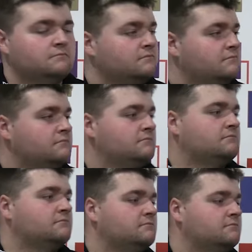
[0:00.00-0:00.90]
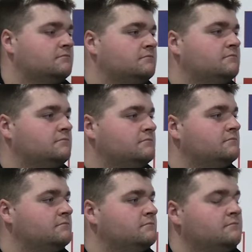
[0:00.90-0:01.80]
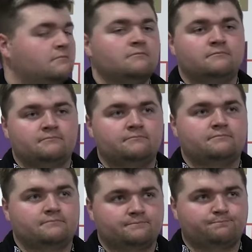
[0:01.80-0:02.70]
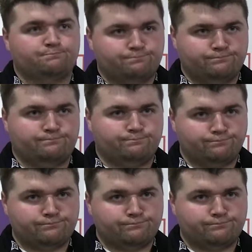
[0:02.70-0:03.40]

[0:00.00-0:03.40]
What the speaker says: No words are spoken by the person on screen.